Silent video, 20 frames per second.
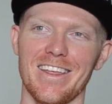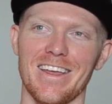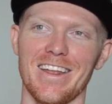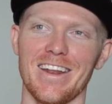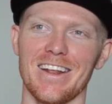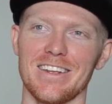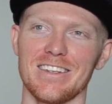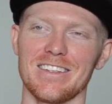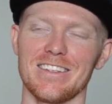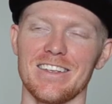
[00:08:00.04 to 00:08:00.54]
then
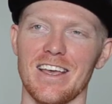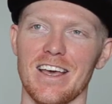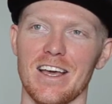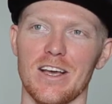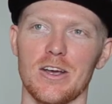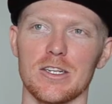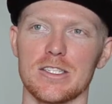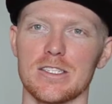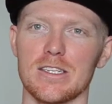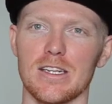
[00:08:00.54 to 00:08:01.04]
it
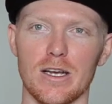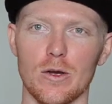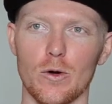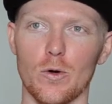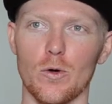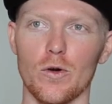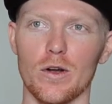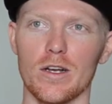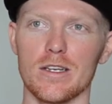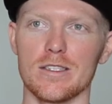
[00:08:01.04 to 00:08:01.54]
got to like
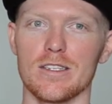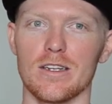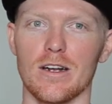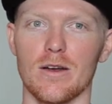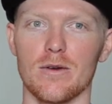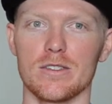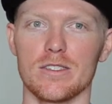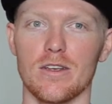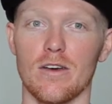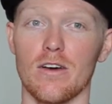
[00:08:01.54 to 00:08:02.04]
August, and I
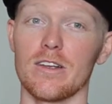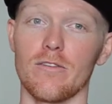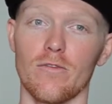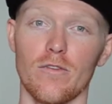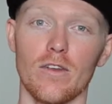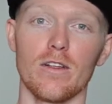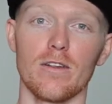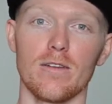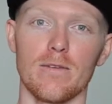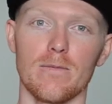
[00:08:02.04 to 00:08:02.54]
was kind of
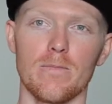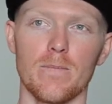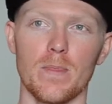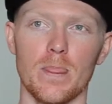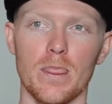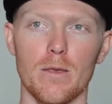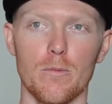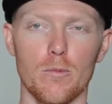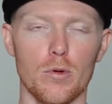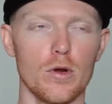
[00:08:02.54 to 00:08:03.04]
feeling
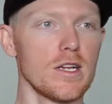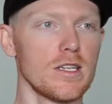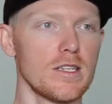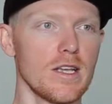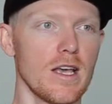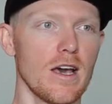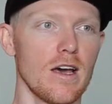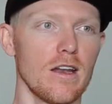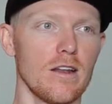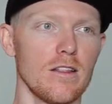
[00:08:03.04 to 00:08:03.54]
pretty
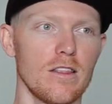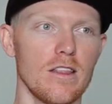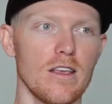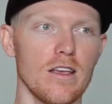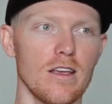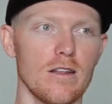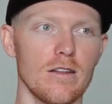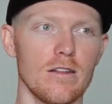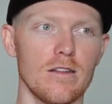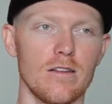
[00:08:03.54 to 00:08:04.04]
down and
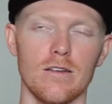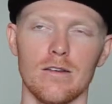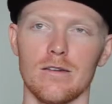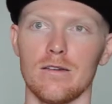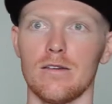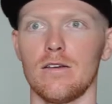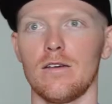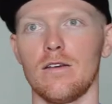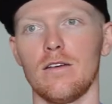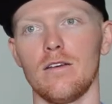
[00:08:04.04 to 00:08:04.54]
thinking,
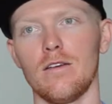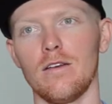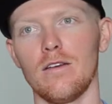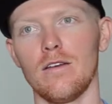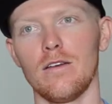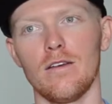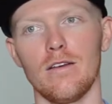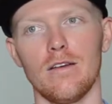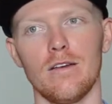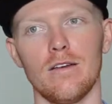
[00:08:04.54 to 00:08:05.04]

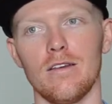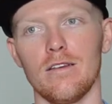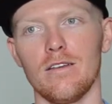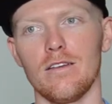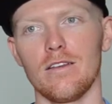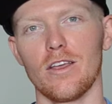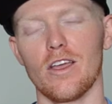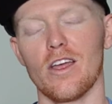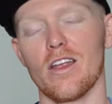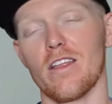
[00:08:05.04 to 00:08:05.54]

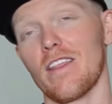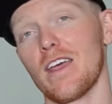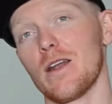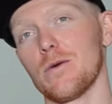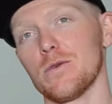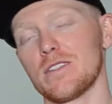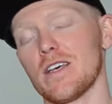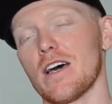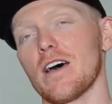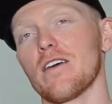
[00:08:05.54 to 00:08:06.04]
then it
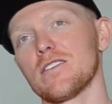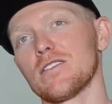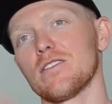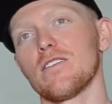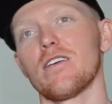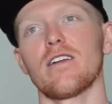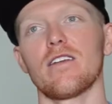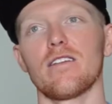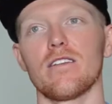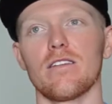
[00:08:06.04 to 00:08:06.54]
was the other
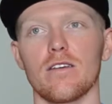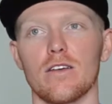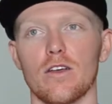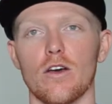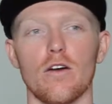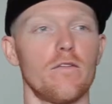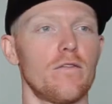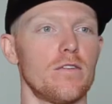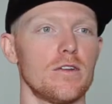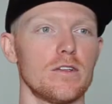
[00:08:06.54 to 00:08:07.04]
side of the
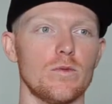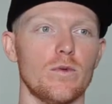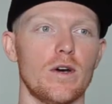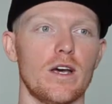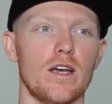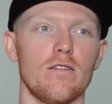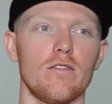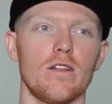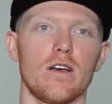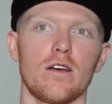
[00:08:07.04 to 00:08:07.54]
confidence
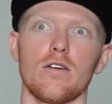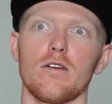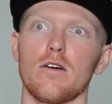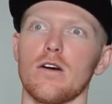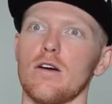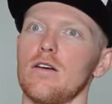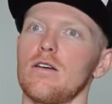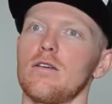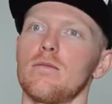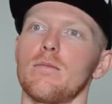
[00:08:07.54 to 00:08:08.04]
wave, like,
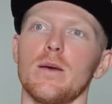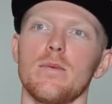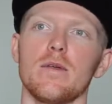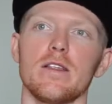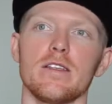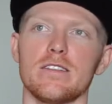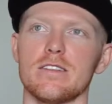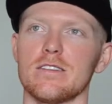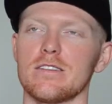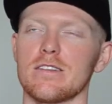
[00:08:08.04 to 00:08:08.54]
maybe
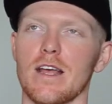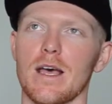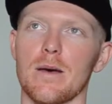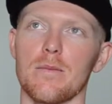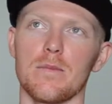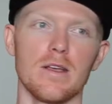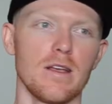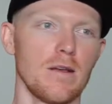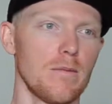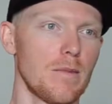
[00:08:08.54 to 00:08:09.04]
this isn't
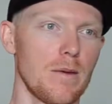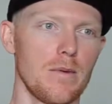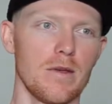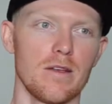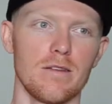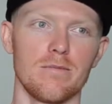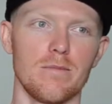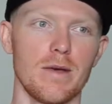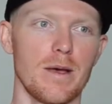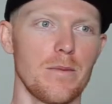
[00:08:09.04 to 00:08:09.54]
happening,
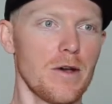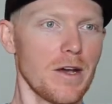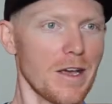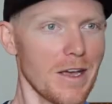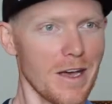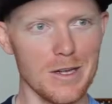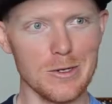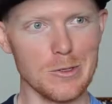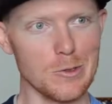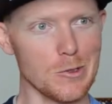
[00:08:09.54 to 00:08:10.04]
maybe I
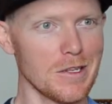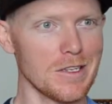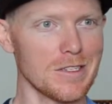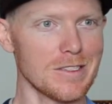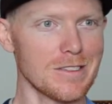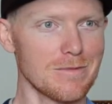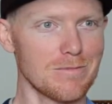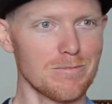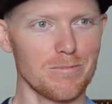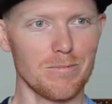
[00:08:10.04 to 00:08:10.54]
can't do
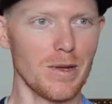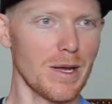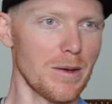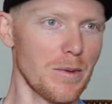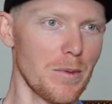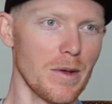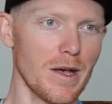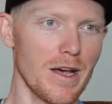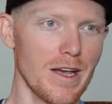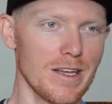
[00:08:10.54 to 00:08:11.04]
this, blah,
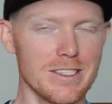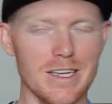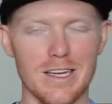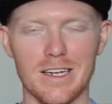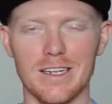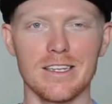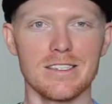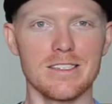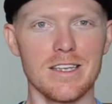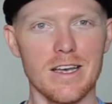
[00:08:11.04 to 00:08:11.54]
blah, blah. You
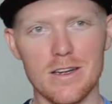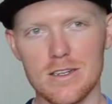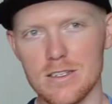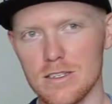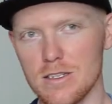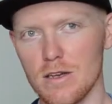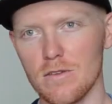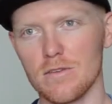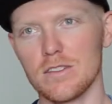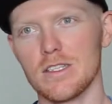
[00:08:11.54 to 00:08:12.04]
start to get down
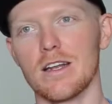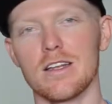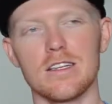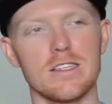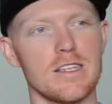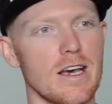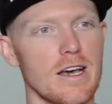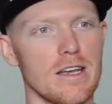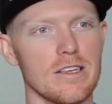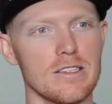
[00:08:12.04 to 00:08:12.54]
yourself, start
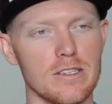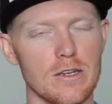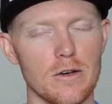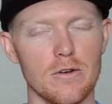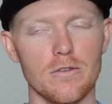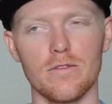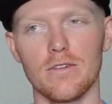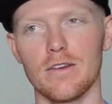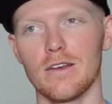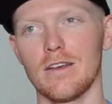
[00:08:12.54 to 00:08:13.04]
to doubt
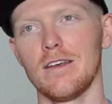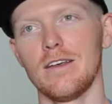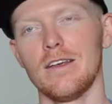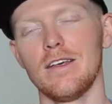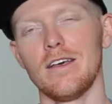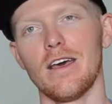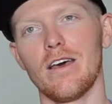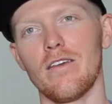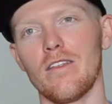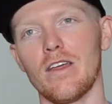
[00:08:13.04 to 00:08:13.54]
yourself.
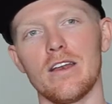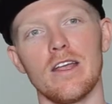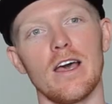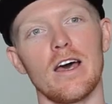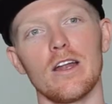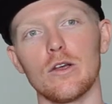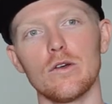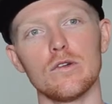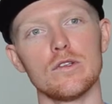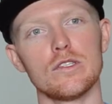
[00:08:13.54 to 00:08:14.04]
And then you
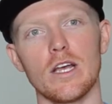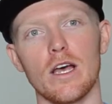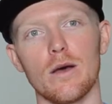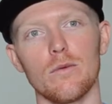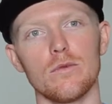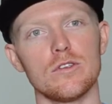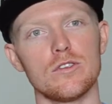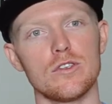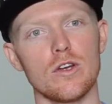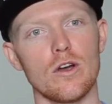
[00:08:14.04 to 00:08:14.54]
had a good chat
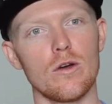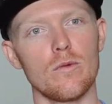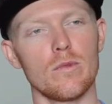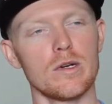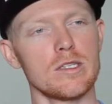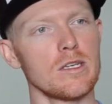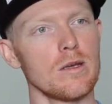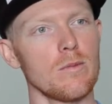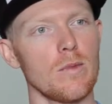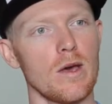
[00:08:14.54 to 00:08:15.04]
with Joe, my
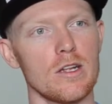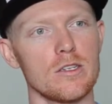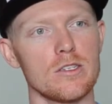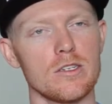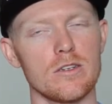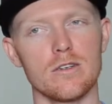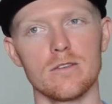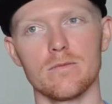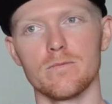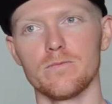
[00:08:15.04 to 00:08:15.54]
team
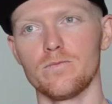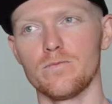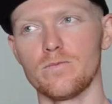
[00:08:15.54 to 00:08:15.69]
manager, and